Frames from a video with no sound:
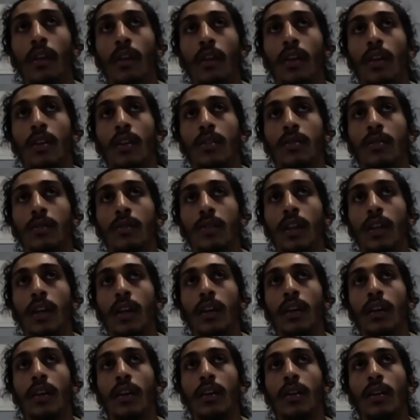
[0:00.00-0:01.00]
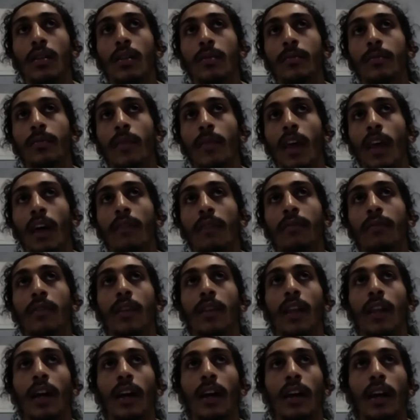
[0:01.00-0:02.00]
So then um, after
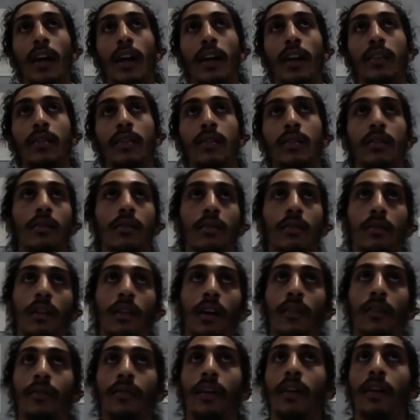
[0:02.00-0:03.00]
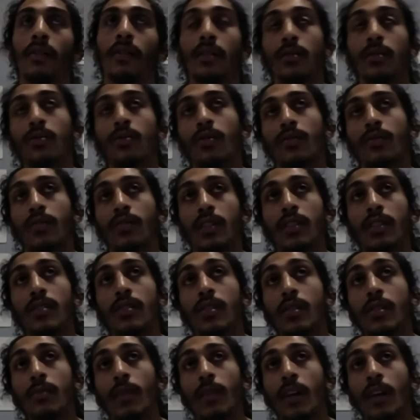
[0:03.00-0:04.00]
that I I found the UFC
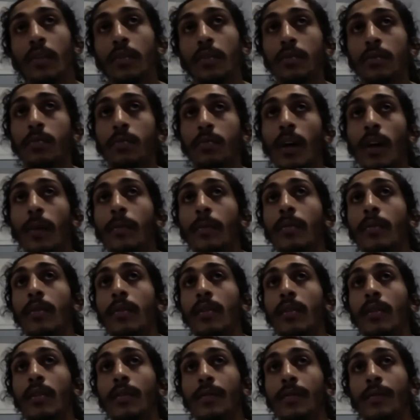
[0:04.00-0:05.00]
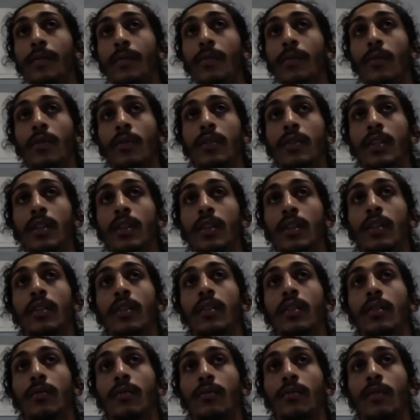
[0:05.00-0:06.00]
gym. I was probably
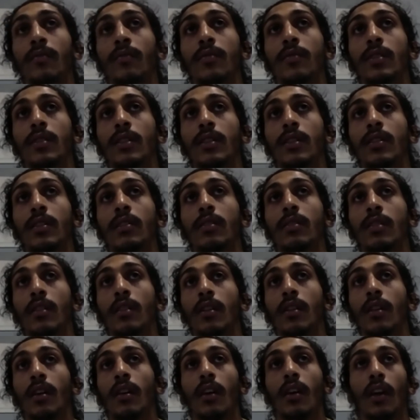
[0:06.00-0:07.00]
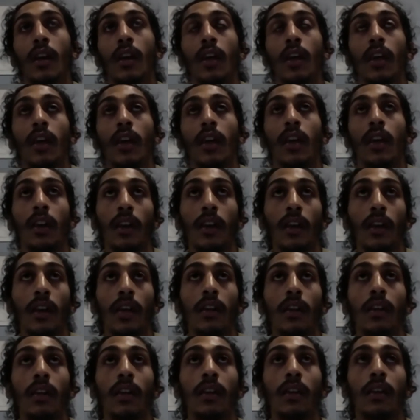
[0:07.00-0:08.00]
14, 15. Mm-hmm. And
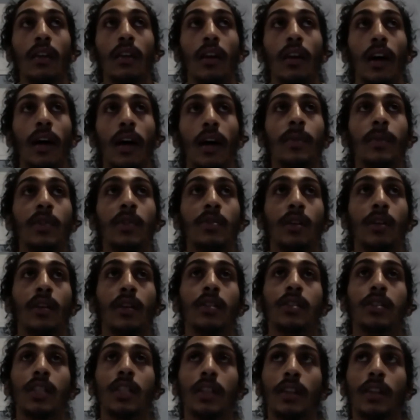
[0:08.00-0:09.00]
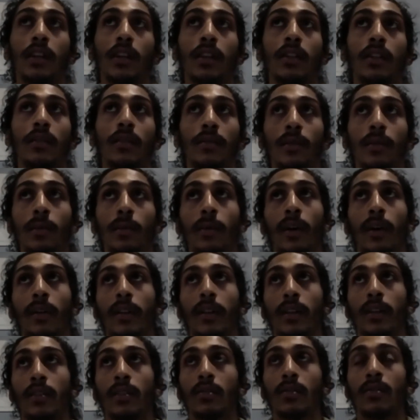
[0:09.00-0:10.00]
then I had been training JKD for about
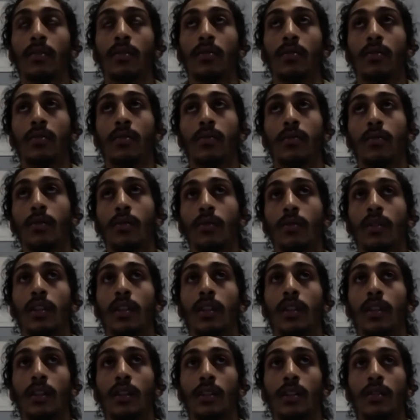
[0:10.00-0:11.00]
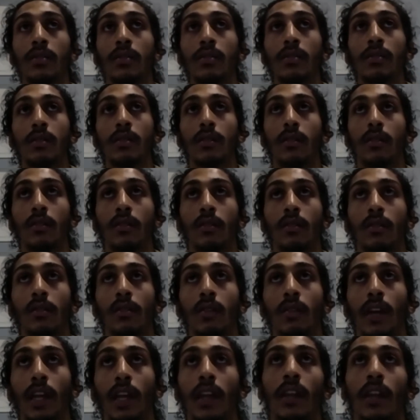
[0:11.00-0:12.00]
like three years.
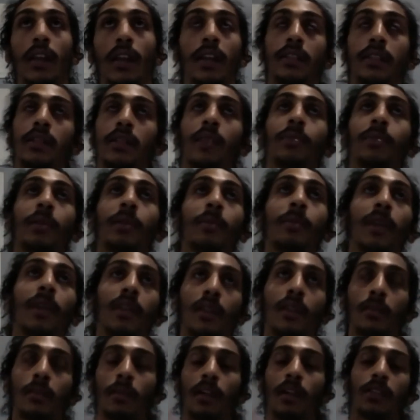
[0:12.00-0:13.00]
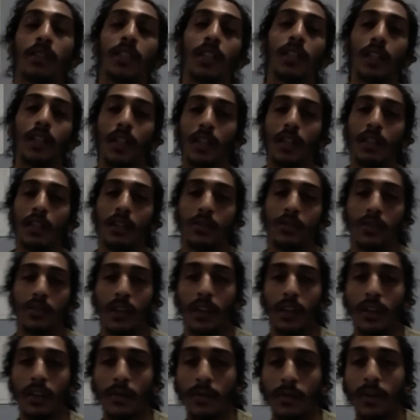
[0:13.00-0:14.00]
And then I supplemented my JKD
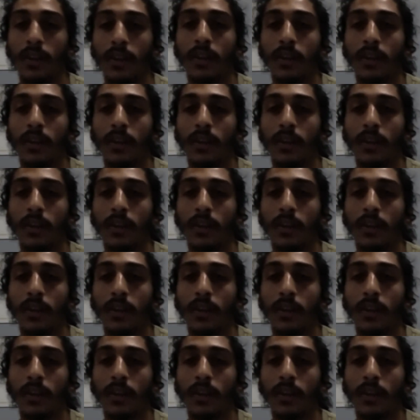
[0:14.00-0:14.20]
training with